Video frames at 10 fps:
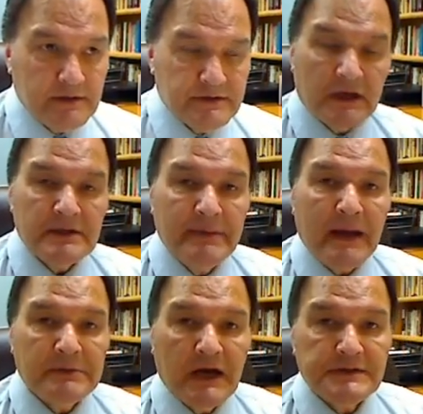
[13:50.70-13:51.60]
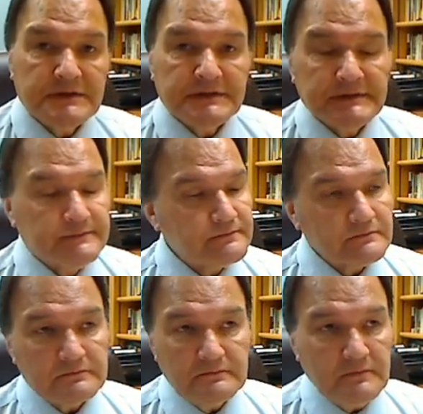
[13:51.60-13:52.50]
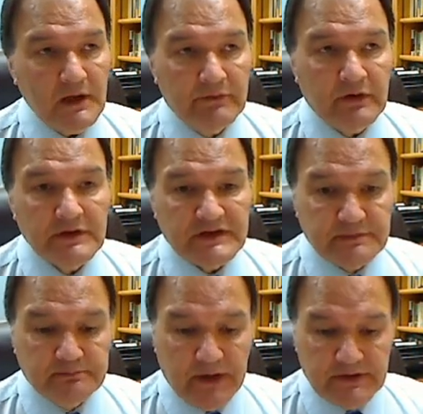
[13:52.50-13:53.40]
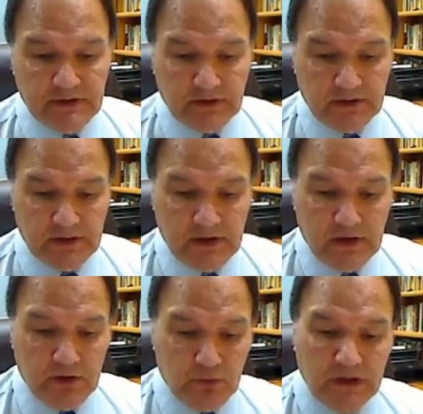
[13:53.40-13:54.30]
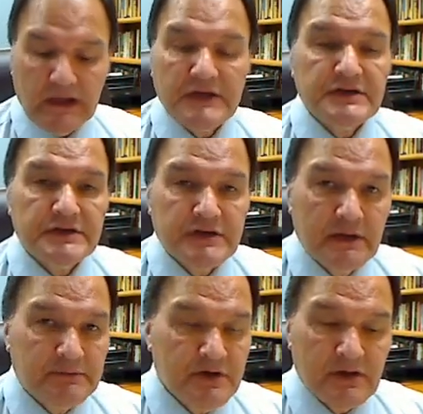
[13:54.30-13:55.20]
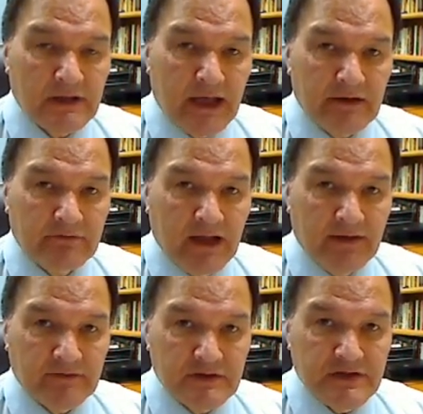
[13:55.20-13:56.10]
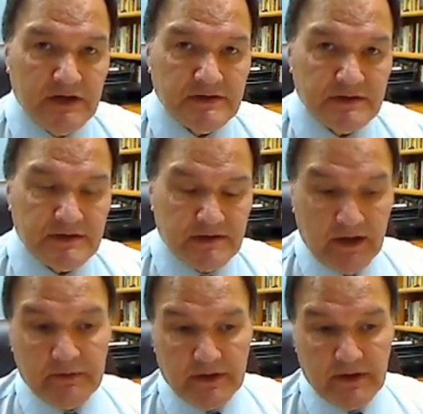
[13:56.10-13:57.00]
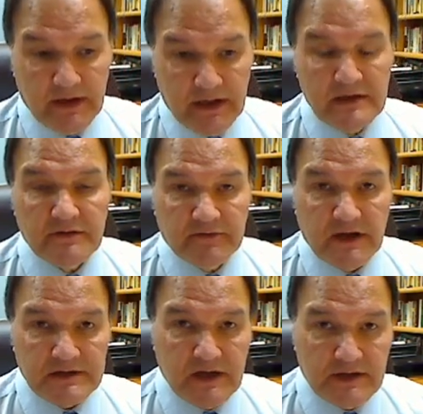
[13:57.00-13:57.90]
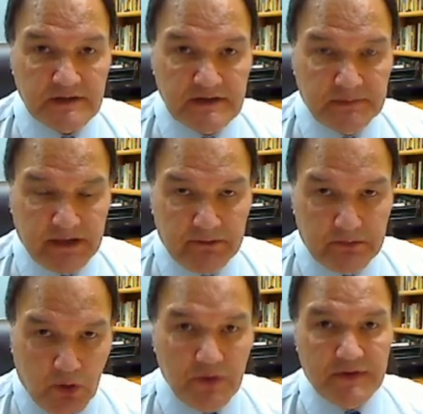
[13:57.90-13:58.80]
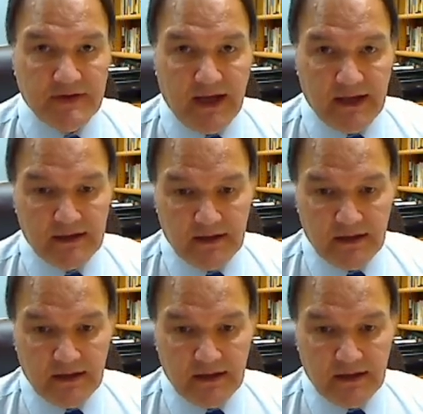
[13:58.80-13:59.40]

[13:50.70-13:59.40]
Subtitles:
John the Baptizer's very special relationship to the light of life, to Jesus. They were in the flesh cousins, but they were more than that.